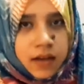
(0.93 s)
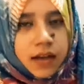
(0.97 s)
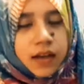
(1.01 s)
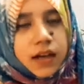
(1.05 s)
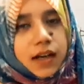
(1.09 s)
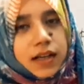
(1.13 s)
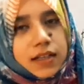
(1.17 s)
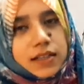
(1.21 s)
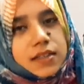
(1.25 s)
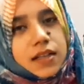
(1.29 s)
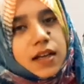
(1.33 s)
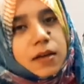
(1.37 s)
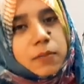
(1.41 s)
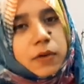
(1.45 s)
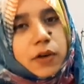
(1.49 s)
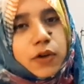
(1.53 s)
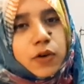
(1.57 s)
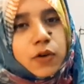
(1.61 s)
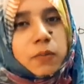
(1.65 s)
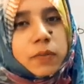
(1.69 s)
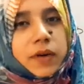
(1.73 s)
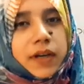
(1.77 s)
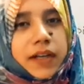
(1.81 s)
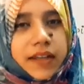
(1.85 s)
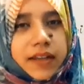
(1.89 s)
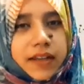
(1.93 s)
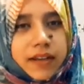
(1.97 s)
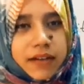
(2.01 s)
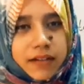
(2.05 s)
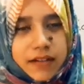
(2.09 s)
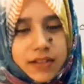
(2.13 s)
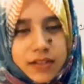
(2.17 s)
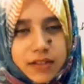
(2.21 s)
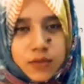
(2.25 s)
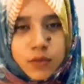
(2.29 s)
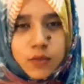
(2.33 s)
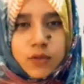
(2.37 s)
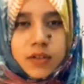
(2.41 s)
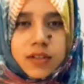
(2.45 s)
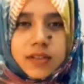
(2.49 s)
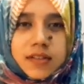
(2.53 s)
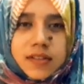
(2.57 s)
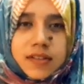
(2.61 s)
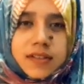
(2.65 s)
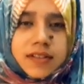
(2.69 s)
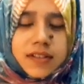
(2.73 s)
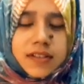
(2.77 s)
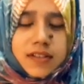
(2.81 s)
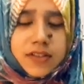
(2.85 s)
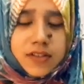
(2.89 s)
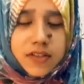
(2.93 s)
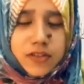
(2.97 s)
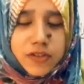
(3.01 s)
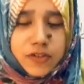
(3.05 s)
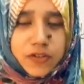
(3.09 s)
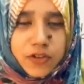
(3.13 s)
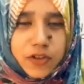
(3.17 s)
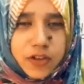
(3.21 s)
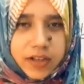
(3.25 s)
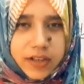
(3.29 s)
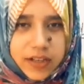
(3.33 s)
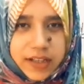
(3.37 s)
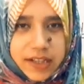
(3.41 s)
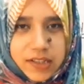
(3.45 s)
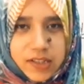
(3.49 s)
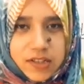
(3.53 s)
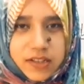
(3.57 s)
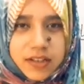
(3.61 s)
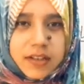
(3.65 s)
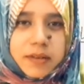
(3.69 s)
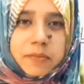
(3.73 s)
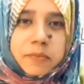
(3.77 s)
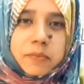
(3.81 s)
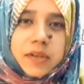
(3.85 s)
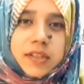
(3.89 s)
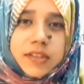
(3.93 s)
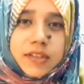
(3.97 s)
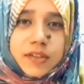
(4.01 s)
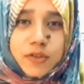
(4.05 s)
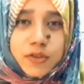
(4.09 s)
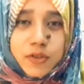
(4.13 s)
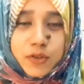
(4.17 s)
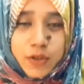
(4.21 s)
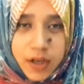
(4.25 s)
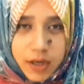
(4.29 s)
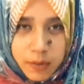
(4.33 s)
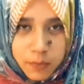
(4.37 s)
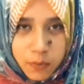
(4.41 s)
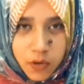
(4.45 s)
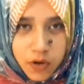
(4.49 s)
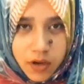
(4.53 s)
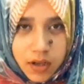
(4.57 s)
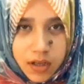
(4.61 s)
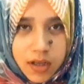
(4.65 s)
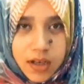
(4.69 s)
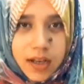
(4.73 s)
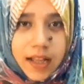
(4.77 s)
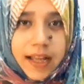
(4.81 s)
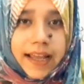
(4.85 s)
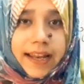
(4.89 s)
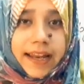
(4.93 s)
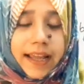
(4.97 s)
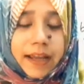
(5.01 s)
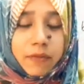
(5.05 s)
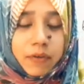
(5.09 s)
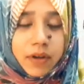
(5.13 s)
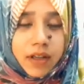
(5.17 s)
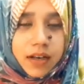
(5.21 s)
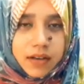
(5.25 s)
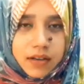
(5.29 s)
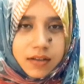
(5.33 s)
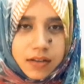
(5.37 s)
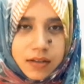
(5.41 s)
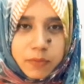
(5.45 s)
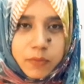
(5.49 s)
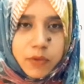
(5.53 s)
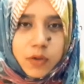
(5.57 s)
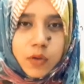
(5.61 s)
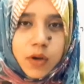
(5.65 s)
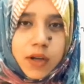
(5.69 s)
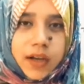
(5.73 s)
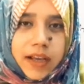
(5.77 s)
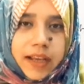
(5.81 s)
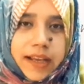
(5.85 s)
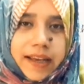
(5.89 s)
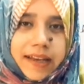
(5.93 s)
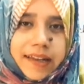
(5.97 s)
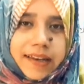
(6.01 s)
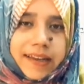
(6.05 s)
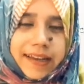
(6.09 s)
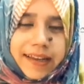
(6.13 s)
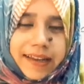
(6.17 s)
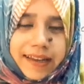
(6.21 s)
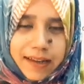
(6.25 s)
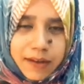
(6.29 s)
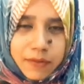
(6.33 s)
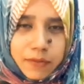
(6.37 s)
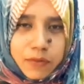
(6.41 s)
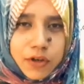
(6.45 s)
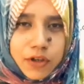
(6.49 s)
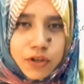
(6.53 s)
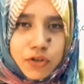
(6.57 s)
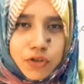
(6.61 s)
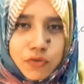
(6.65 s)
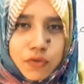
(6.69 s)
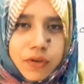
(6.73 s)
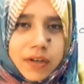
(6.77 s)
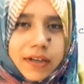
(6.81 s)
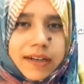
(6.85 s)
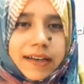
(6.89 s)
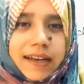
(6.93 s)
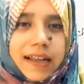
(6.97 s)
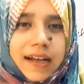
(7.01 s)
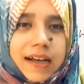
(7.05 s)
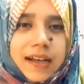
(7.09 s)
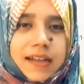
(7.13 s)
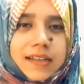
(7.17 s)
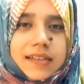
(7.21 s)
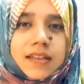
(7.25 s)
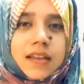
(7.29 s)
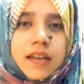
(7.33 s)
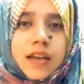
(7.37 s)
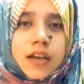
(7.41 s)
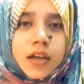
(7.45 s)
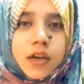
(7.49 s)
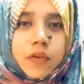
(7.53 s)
Assalamu alaikum my dear students, this is your teacher Miss Yusra Mughal and I welcome you again in a virtual class